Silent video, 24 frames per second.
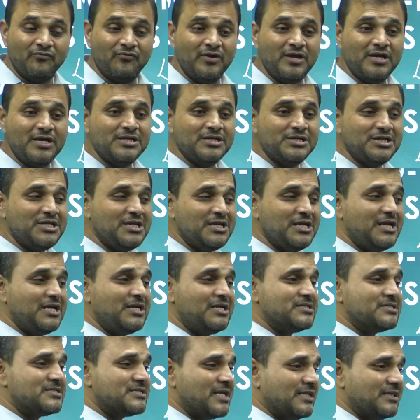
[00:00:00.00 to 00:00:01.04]
We
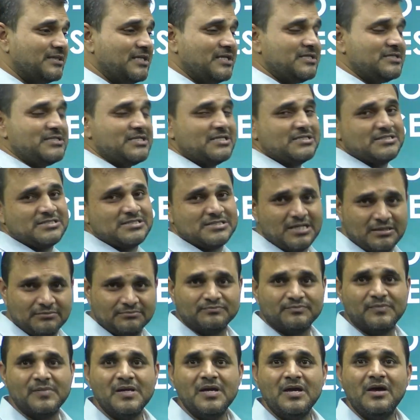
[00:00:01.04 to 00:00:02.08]
need Sati system.